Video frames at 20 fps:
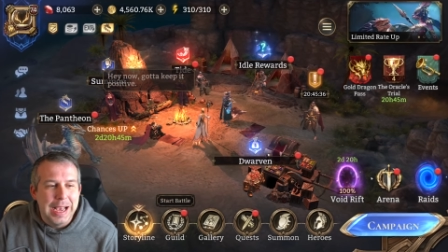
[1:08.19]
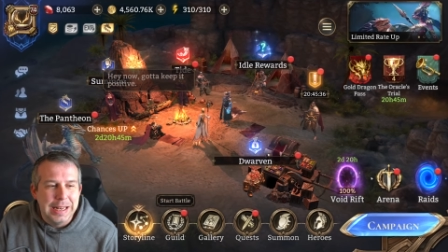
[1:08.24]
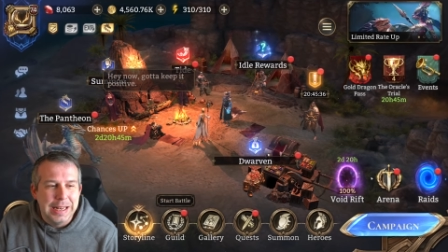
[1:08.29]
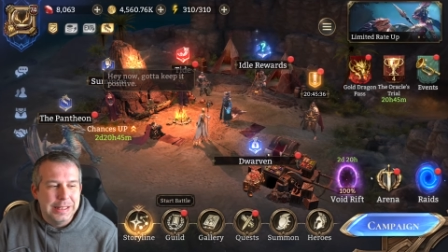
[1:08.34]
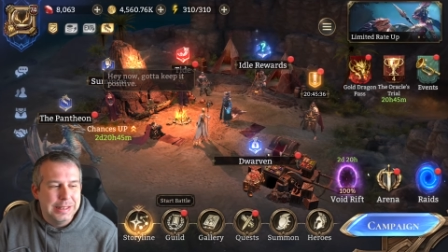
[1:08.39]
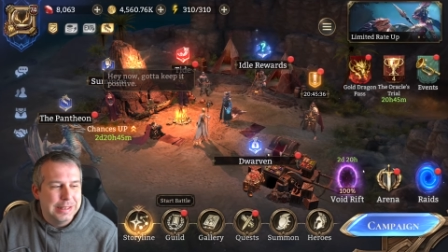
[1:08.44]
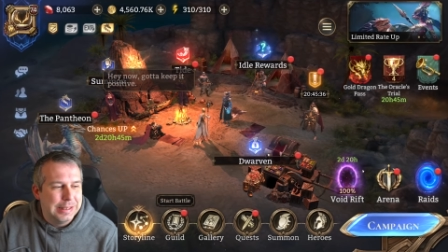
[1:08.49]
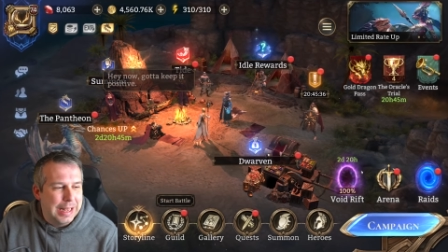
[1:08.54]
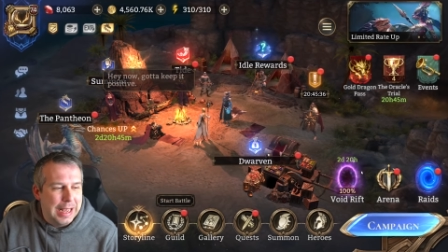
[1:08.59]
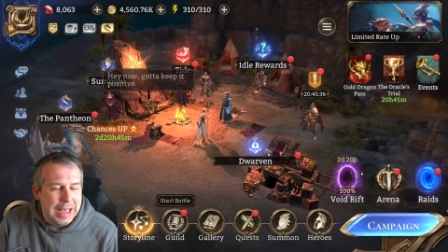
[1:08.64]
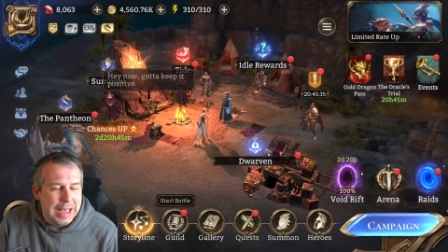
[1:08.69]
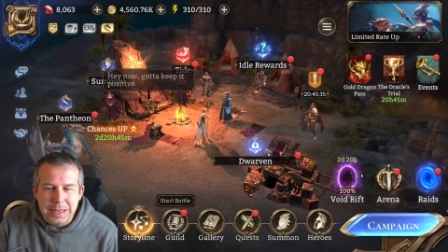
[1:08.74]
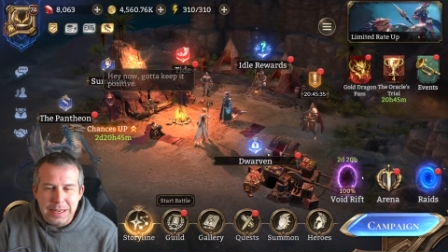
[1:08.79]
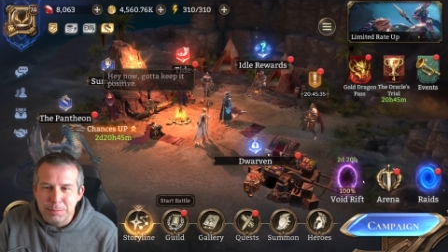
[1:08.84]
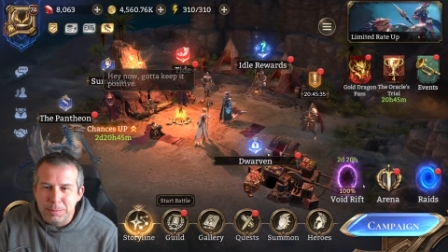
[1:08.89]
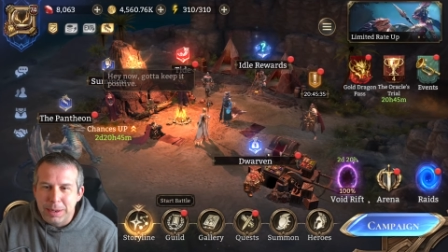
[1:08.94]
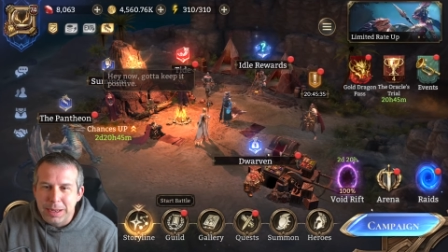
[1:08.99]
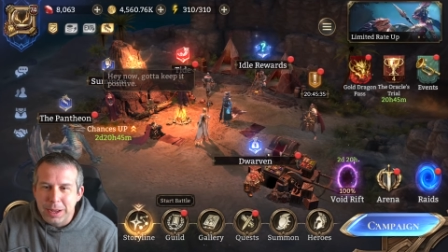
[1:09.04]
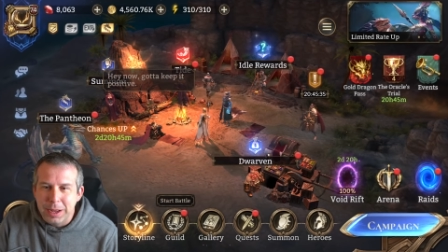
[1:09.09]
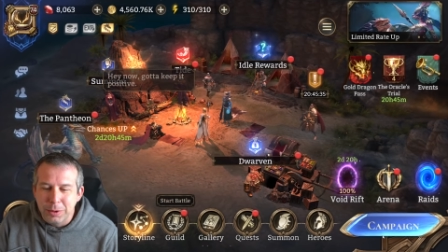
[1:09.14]
and
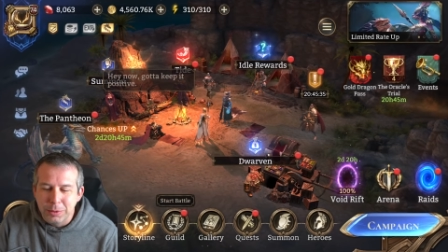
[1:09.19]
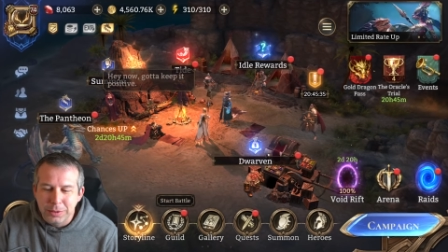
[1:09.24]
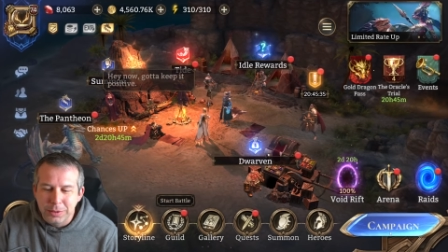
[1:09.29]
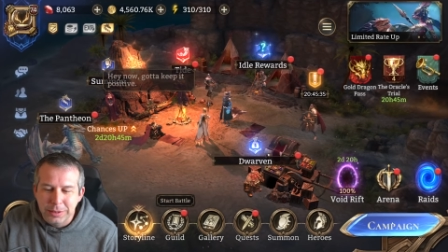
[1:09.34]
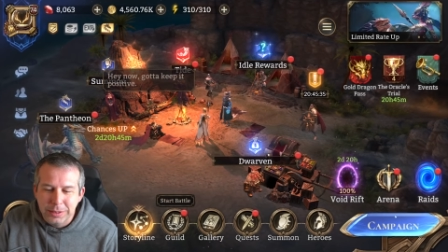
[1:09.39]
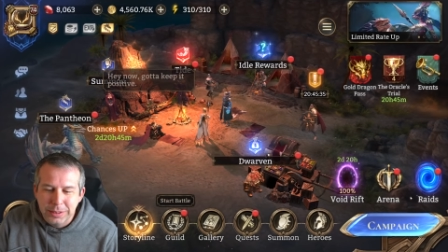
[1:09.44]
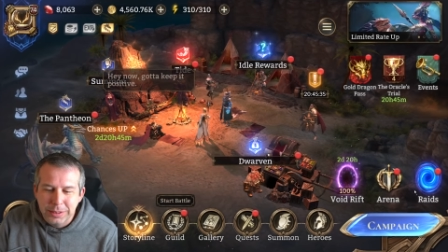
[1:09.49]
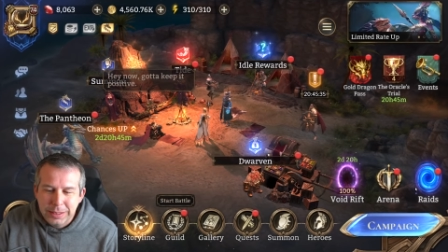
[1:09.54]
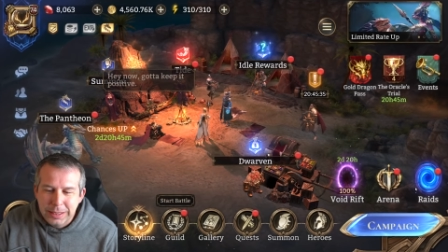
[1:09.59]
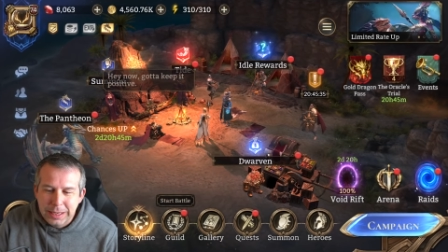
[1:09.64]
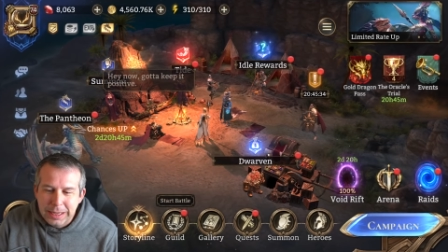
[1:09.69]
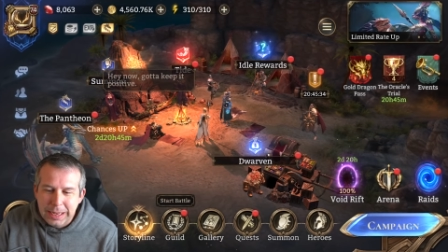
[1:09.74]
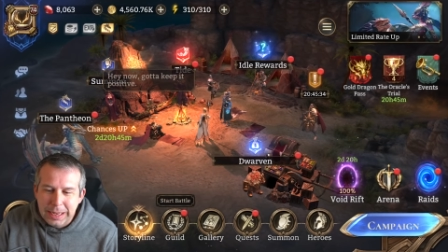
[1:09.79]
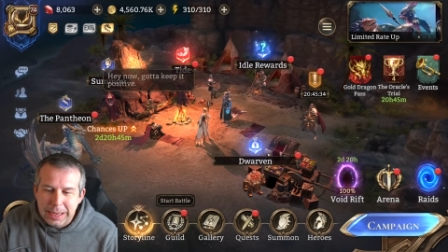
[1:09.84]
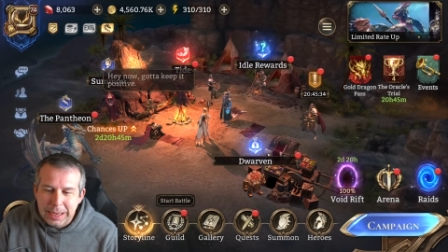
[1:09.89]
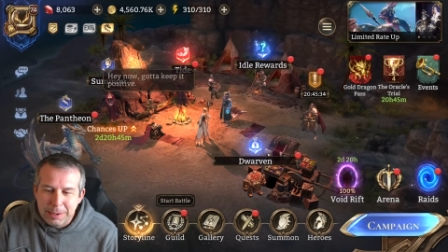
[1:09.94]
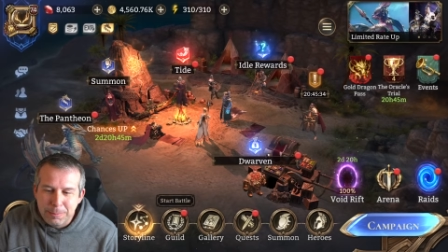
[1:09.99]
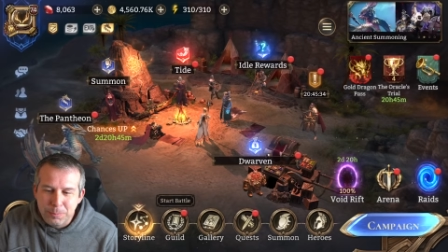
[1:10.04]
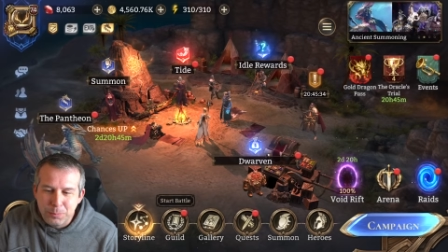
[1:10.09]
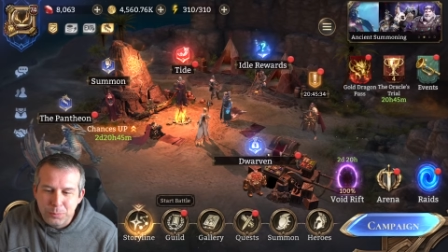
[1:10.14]
and my own
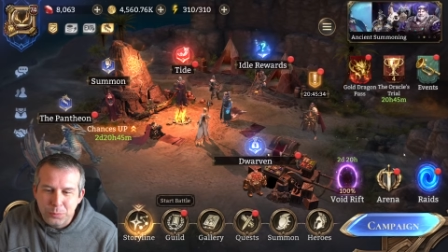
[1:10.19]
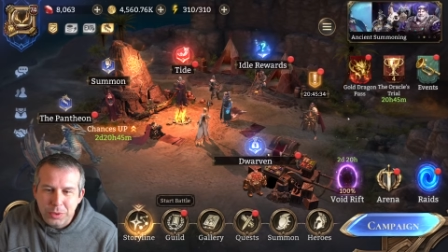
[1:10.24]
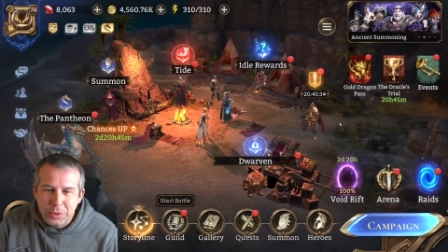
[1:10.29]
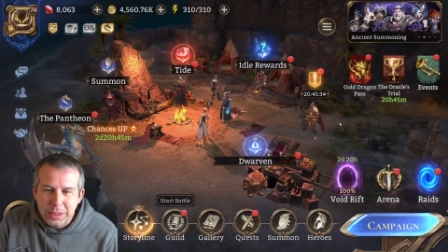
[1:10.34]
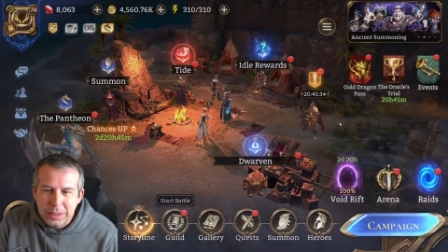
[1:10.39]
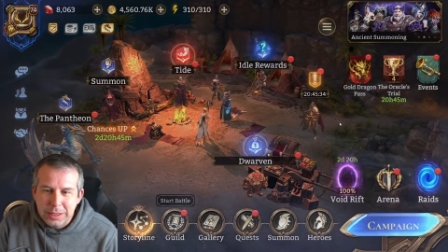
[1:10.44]
um,